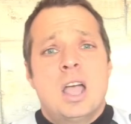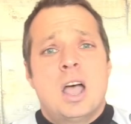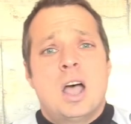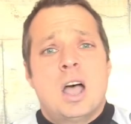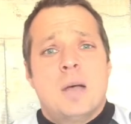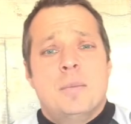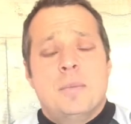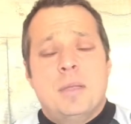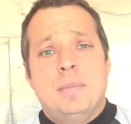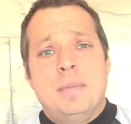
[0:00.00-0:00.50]

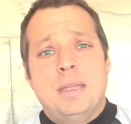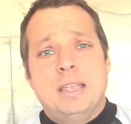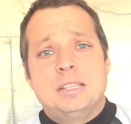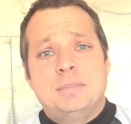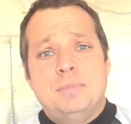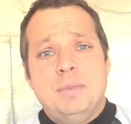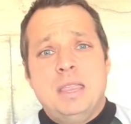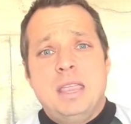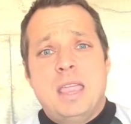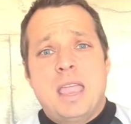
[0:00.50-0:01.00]
it
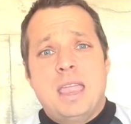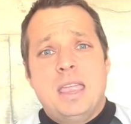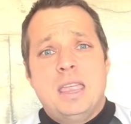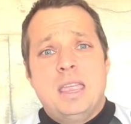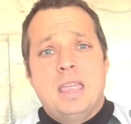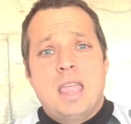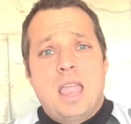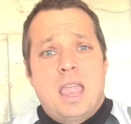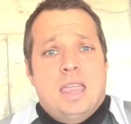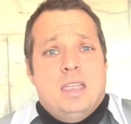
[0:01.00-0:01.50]
makes me
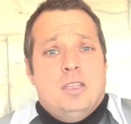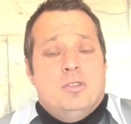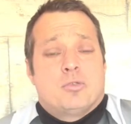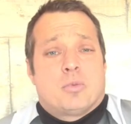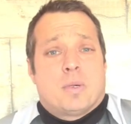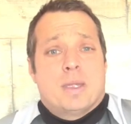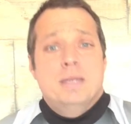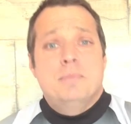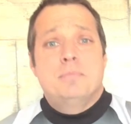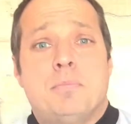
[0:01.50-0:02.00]
a
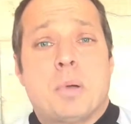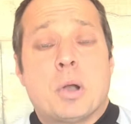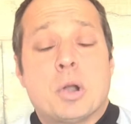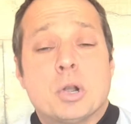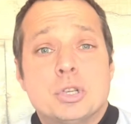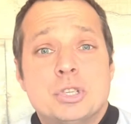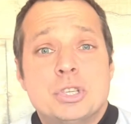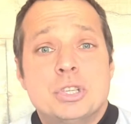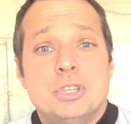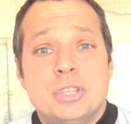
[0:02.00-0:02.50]
great
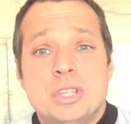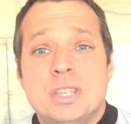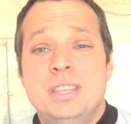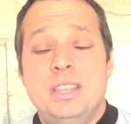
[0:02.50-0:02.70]
person to